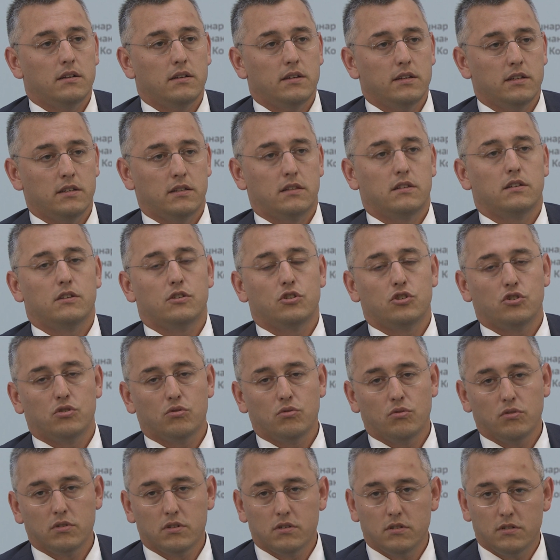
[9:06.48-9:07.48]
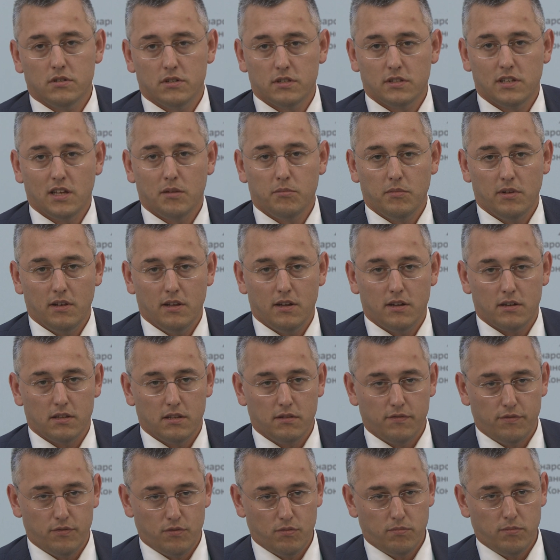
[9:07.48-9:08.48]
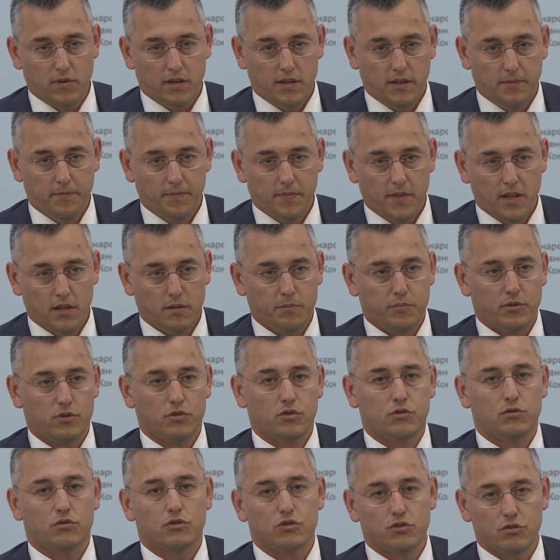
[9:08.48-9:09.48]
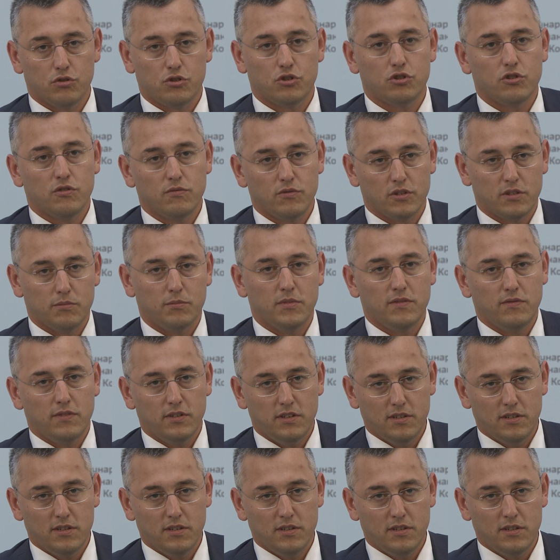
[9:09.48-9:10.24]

through certain transactions, it adds up